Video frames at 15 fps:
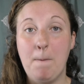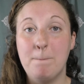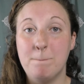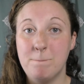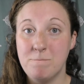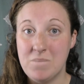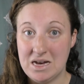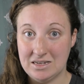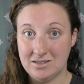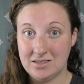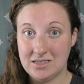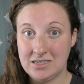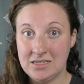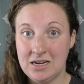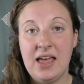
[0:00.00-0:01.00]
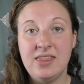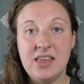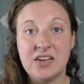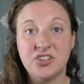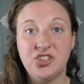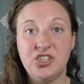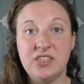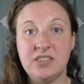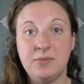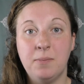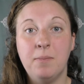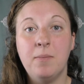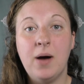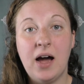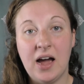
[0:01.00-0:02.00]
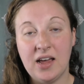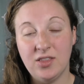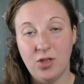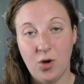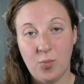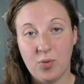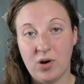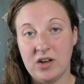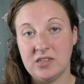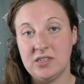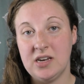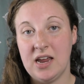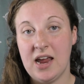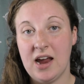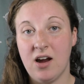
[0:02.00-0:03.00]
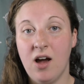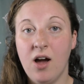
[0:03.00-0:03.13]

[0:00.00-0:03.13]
months, and that's just my low porosity hair.